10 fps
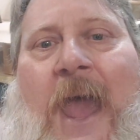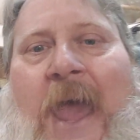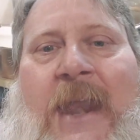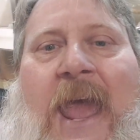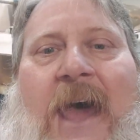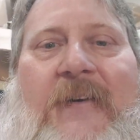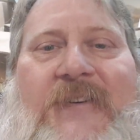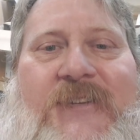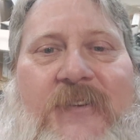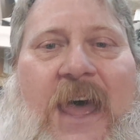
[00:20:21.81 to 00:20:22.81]
and
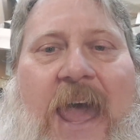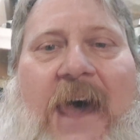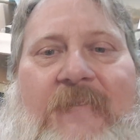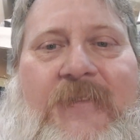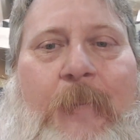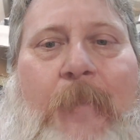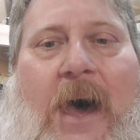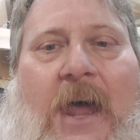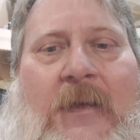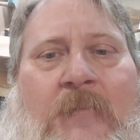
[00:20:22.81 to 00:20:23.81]
still have the
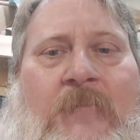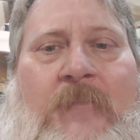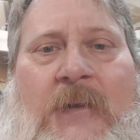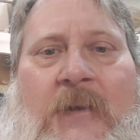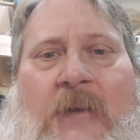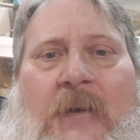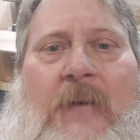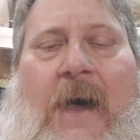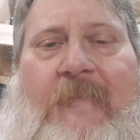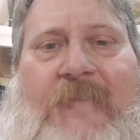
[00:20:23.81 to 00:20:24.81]
bottom
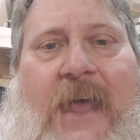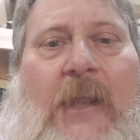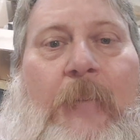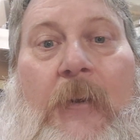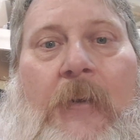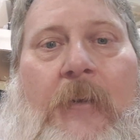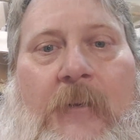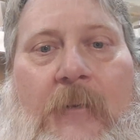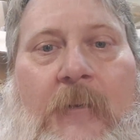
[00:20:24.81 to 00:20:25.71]
available,